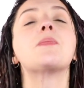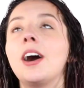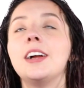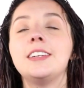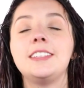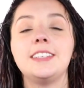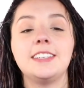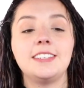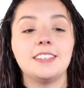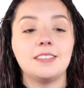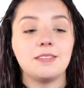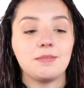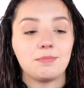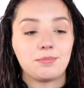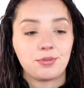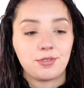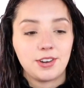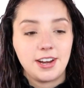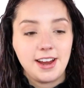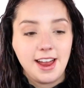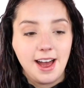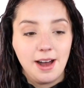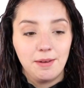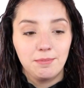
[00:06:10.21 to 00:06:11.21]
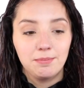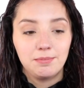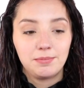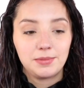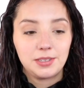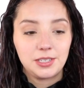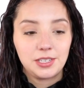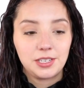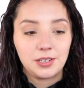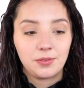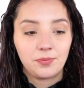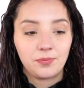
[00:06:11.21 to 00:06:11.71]
I didn't
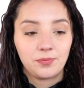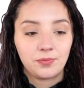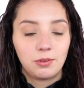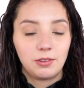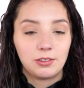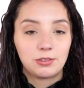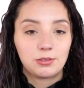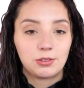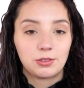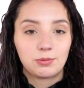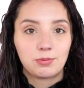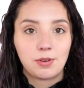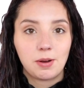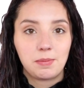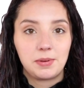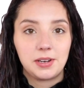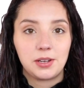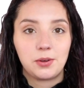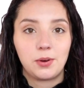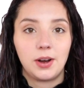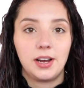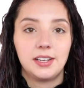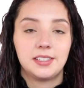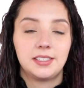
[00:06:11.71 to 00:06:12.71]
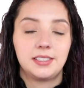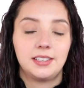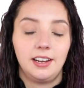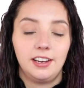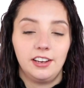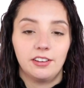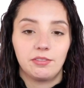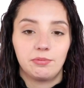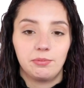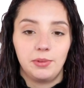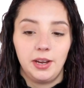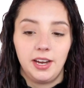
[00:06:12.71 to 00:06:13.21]
preempt, which was probably quite
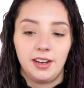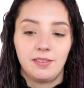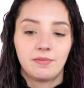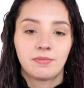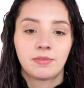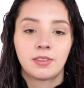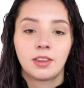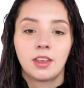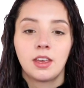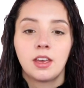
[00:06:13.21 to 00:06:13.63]
silly of me,